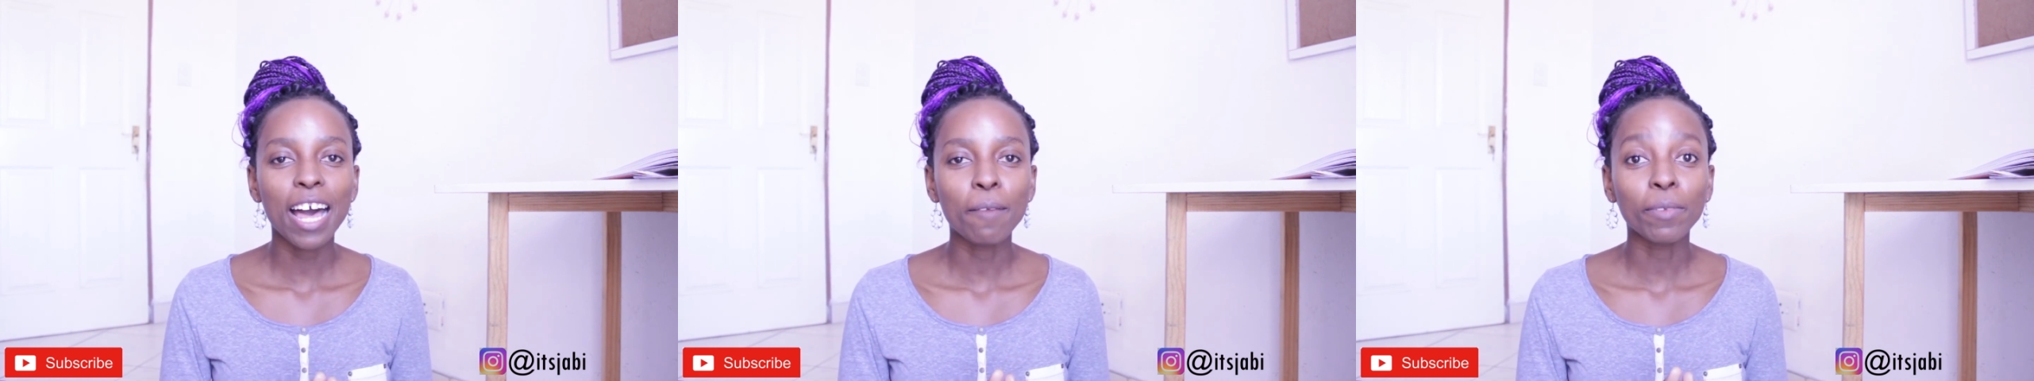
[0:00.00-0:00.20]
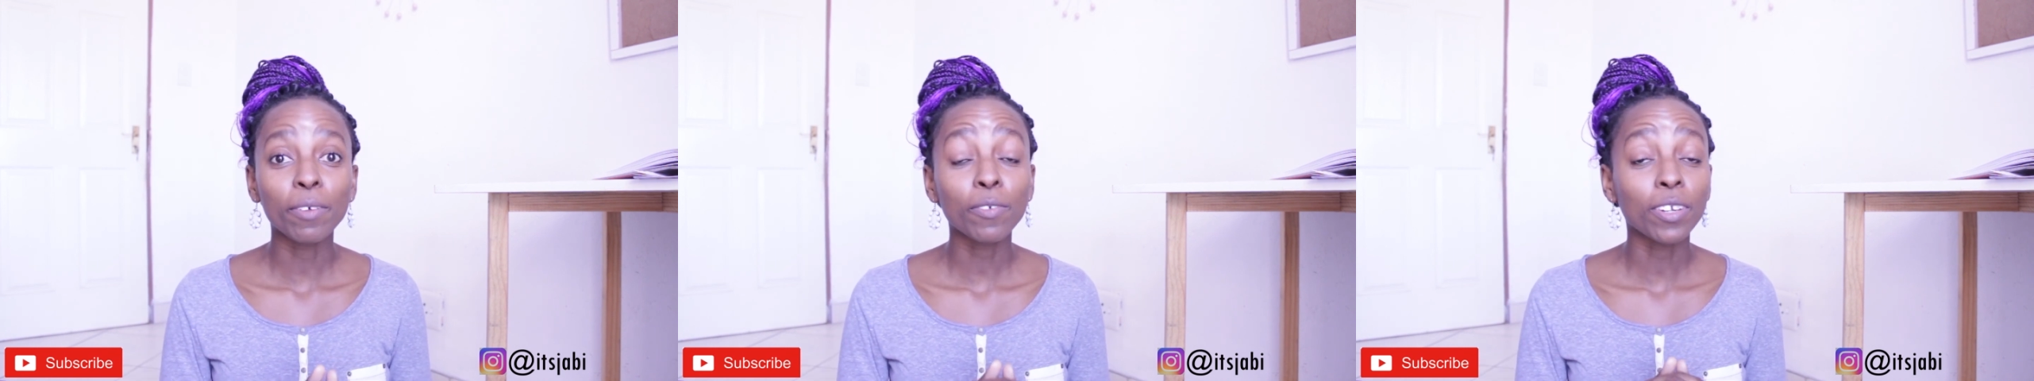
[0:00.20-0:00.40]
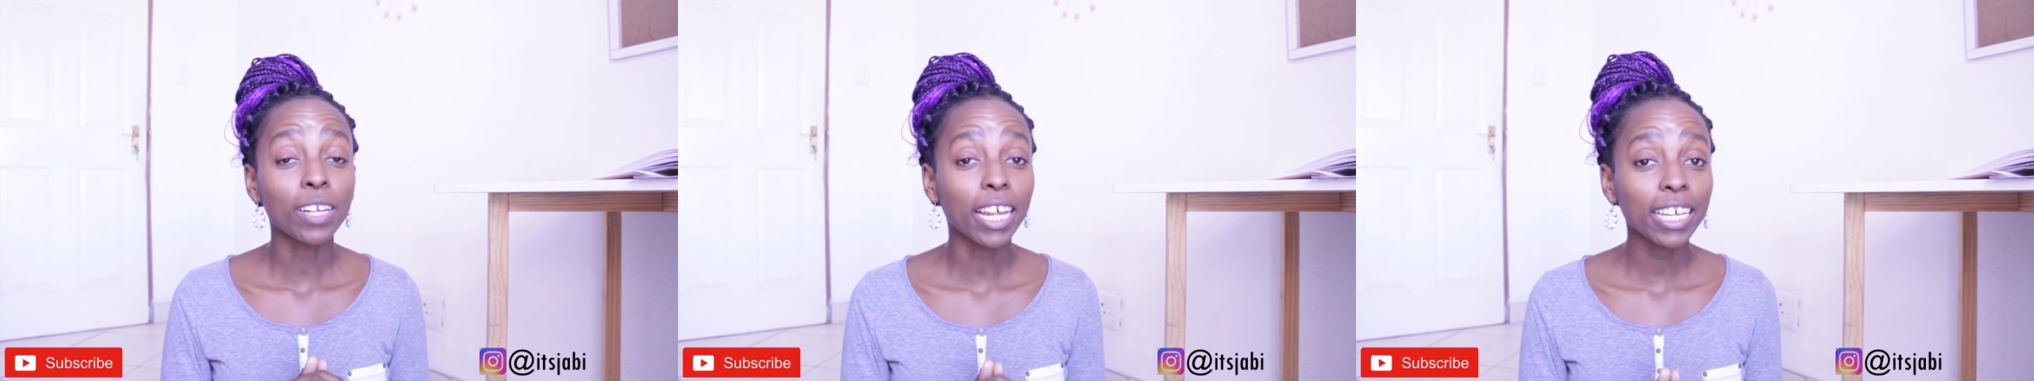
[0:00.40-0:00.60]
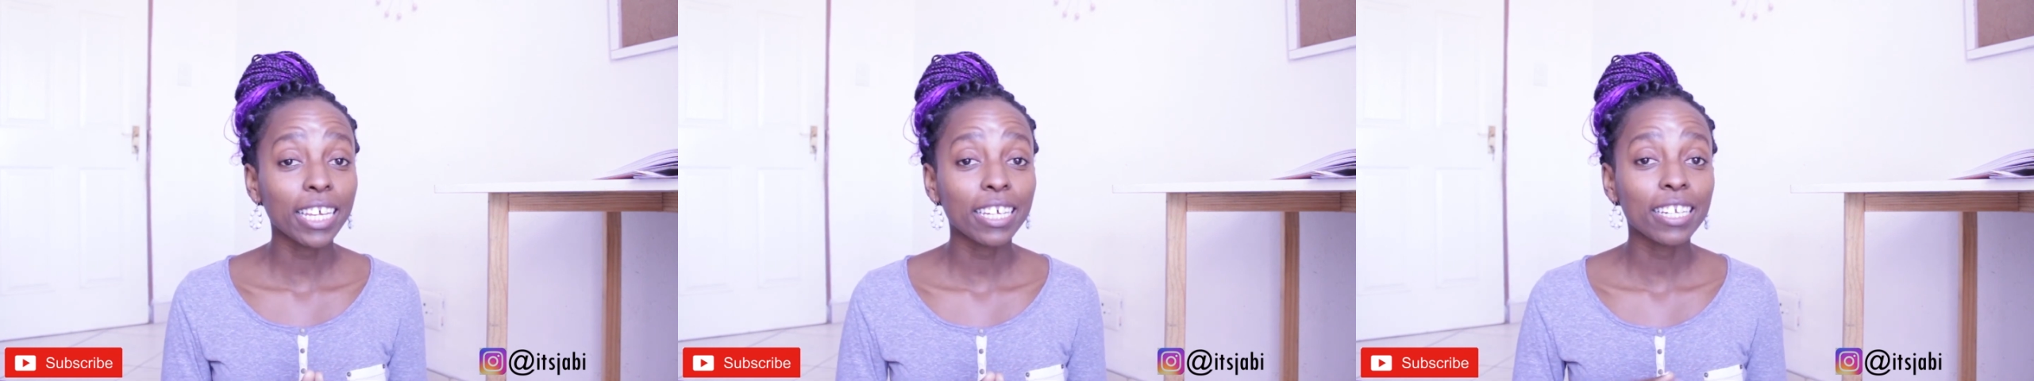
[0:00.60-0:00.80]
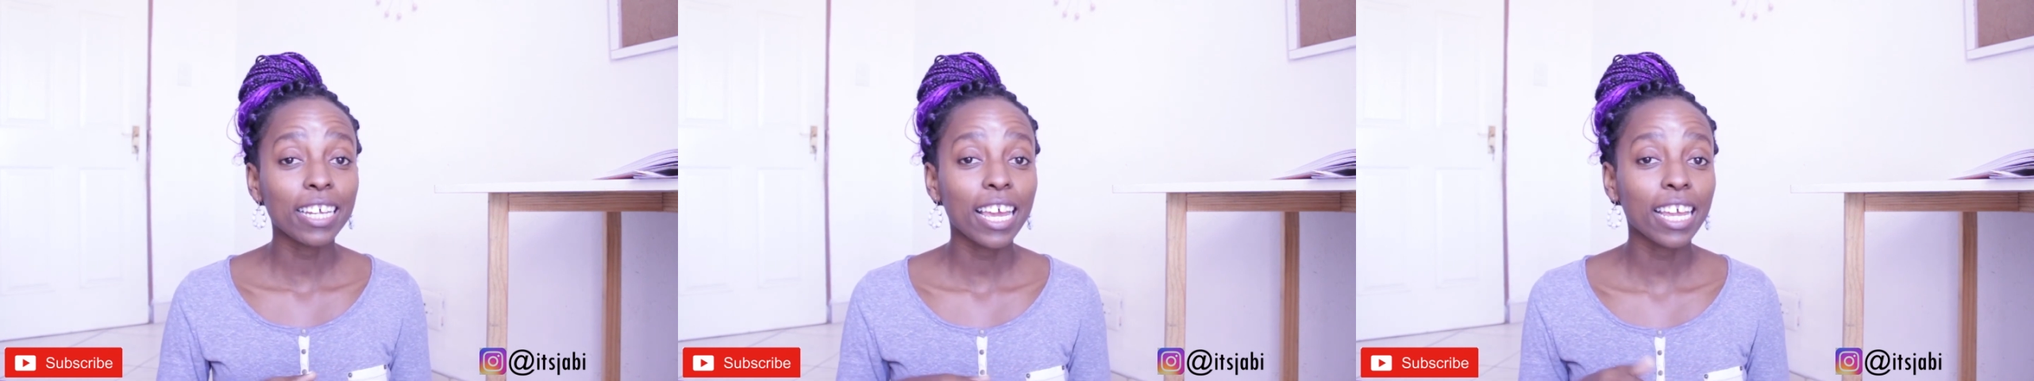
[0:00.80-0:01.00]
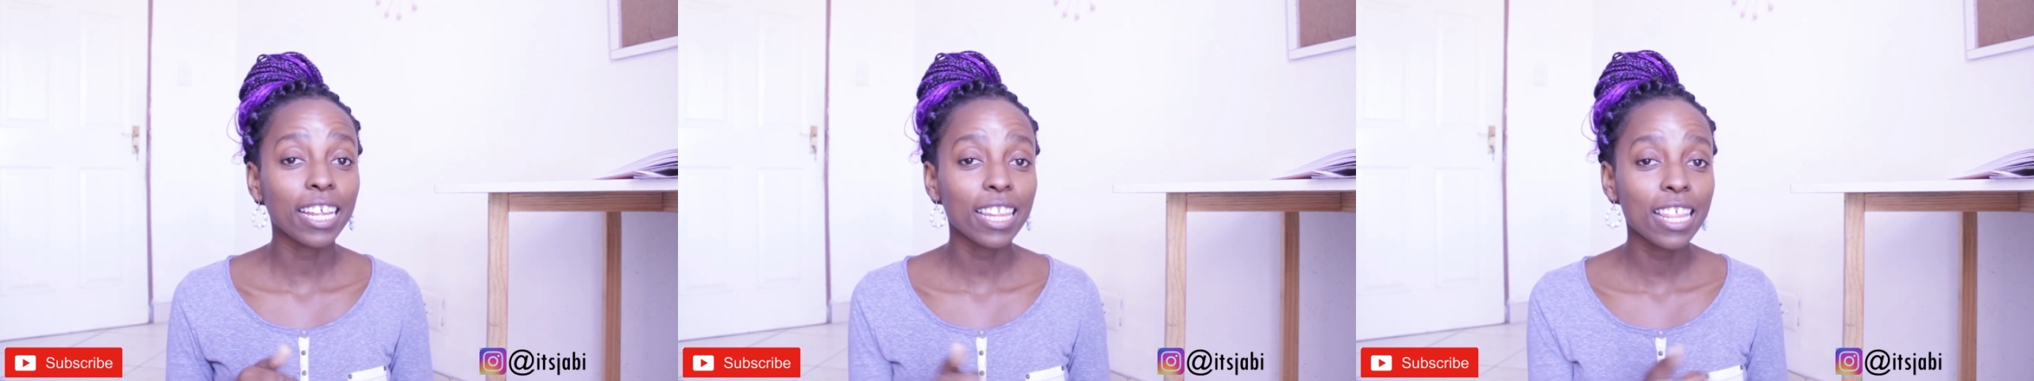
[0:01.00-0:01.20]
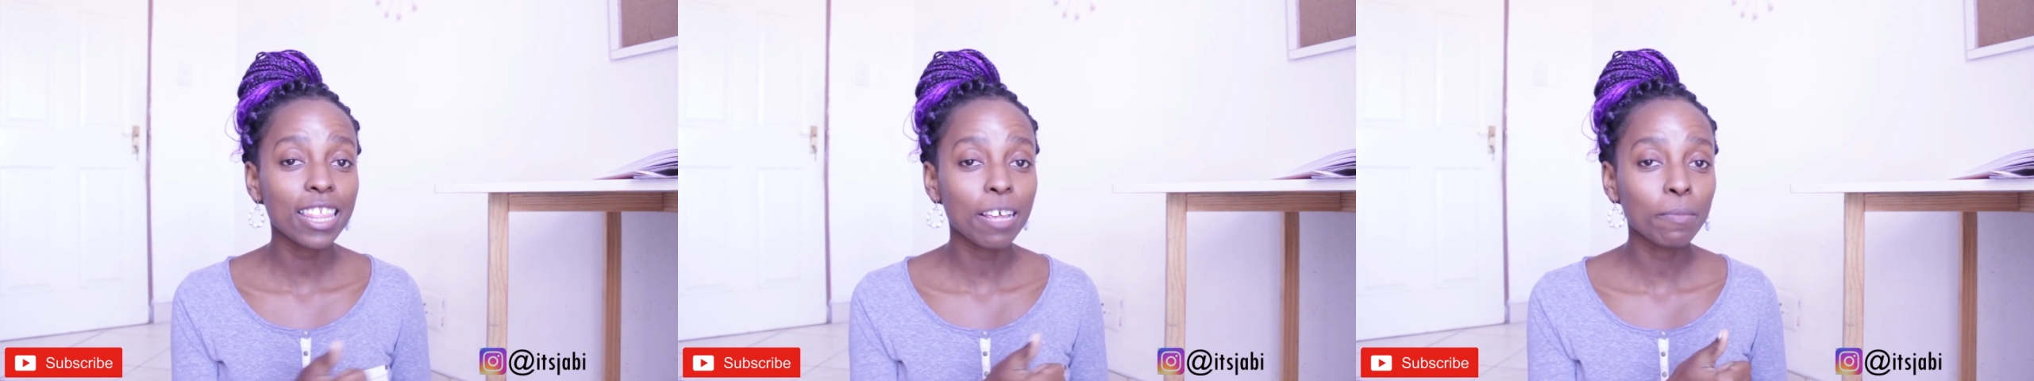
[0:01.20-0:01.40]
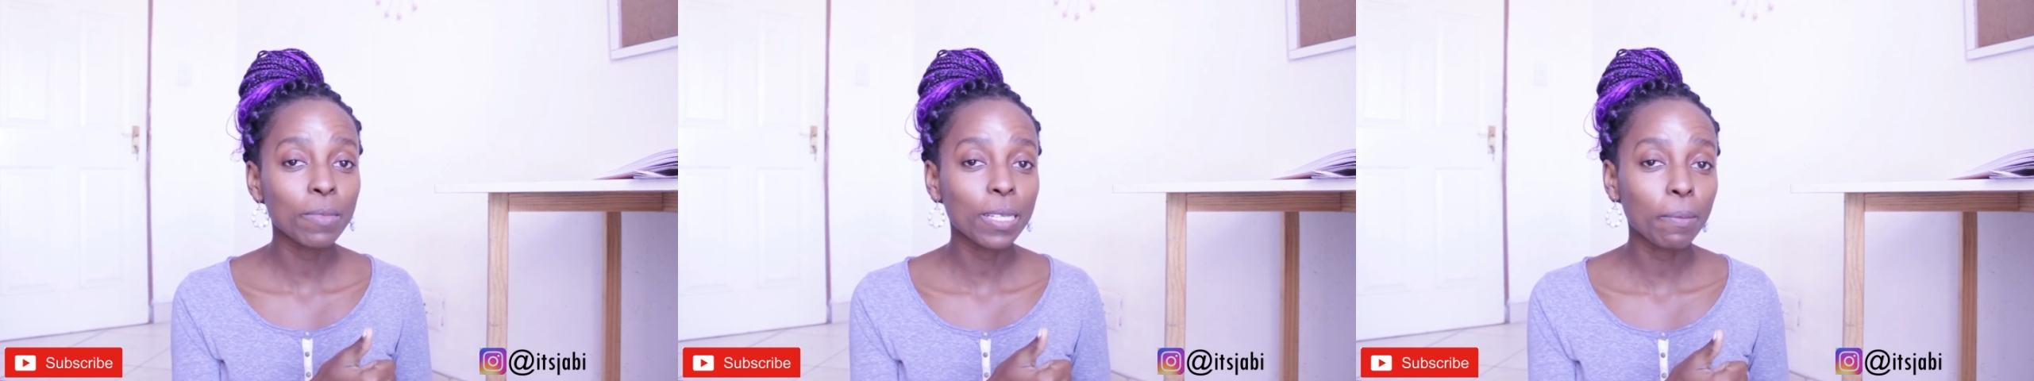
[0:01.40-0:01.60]
If you like it, hit the
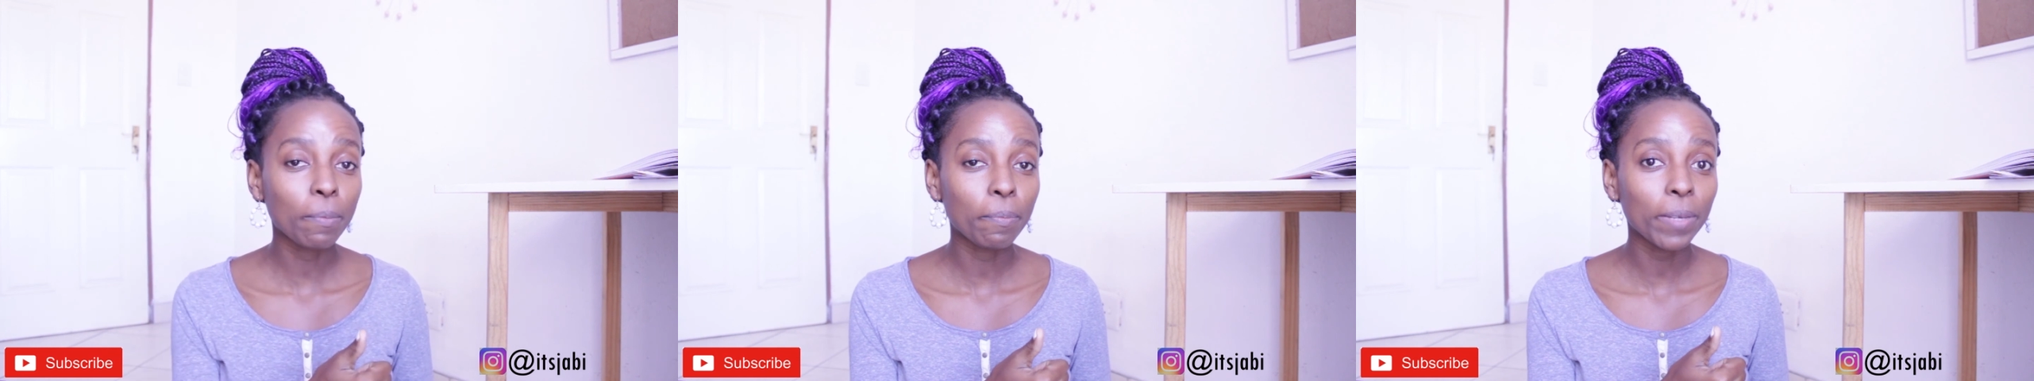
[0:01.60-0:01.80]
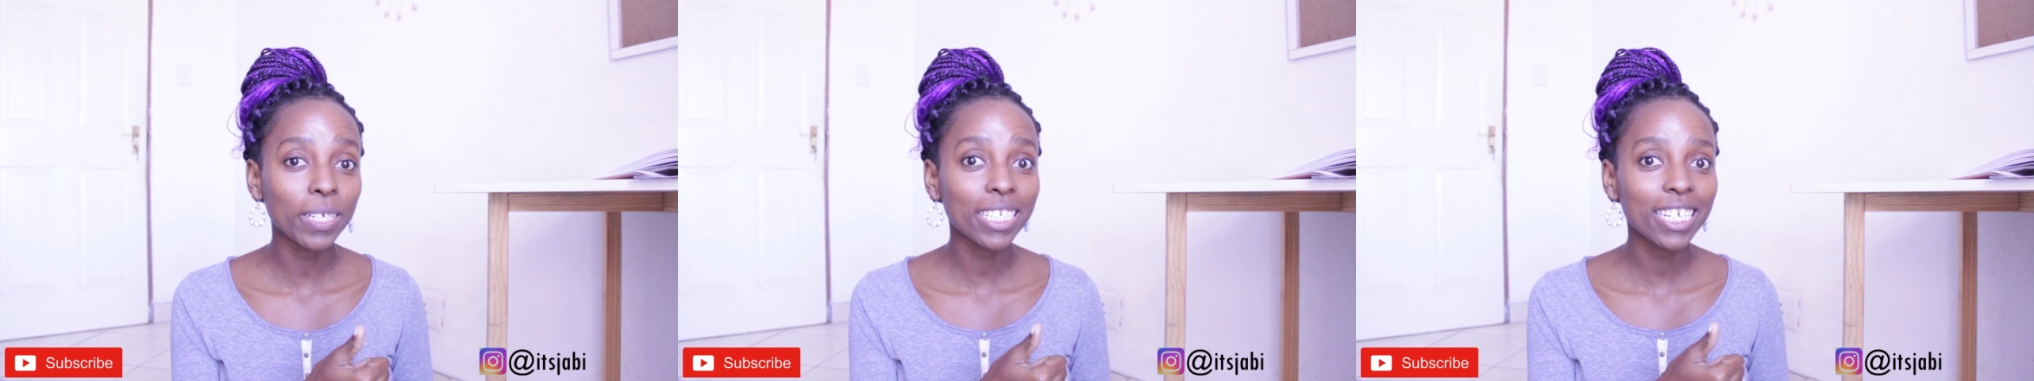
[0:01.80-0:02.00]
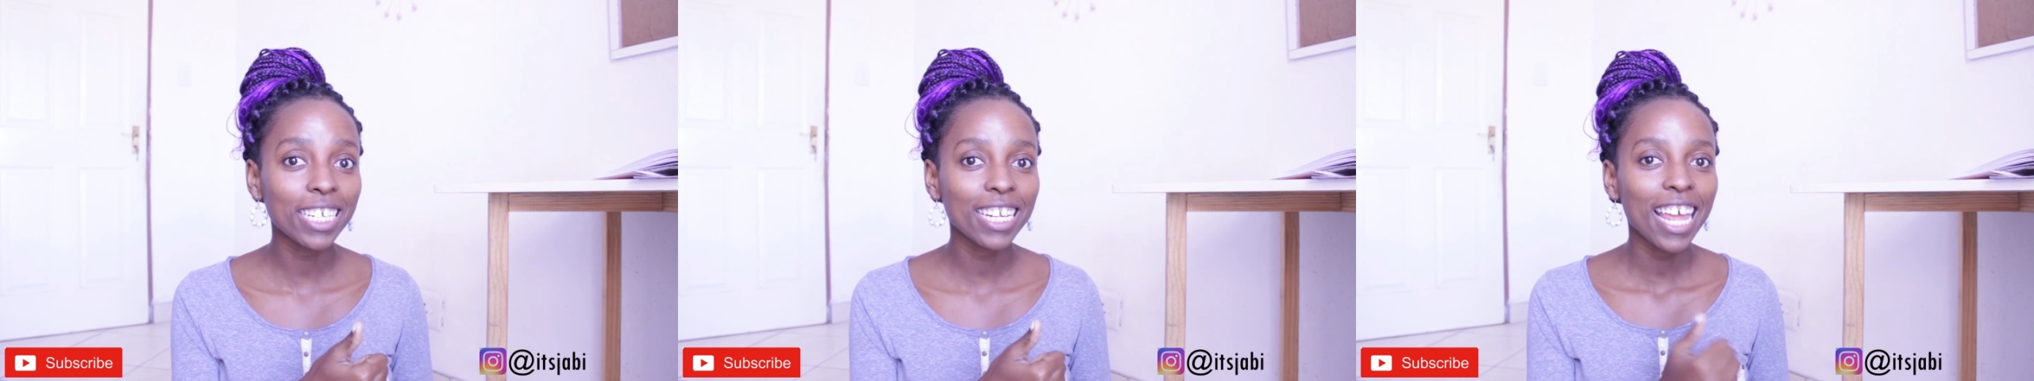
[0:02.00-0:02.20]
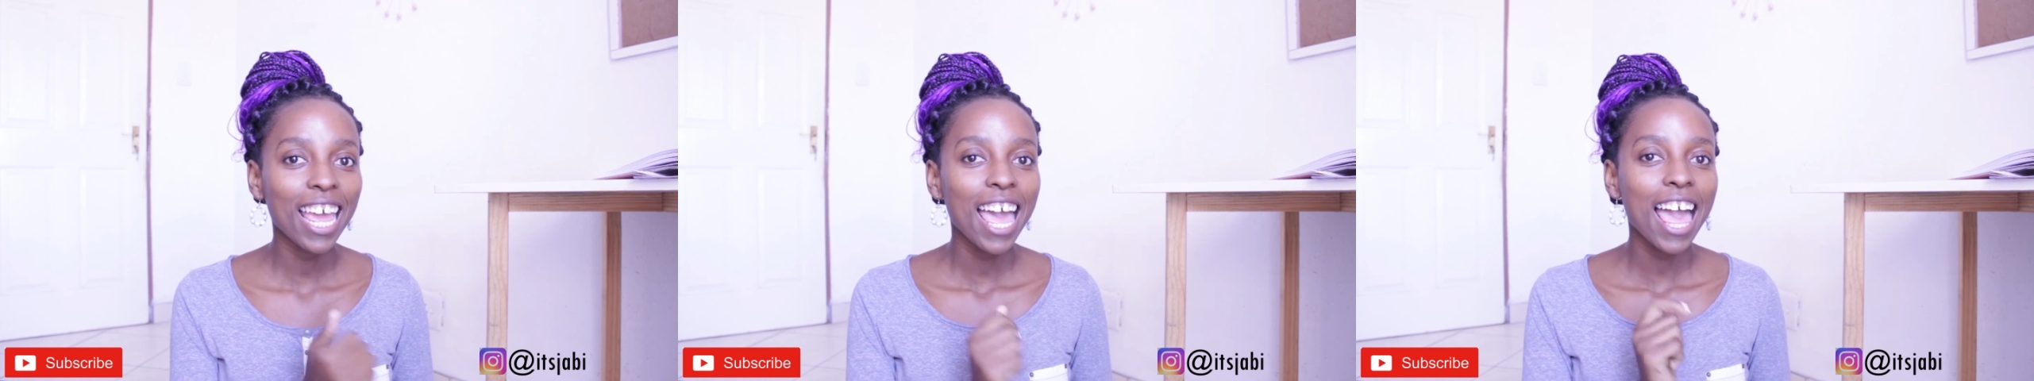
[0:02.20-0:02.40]
thumbs up button,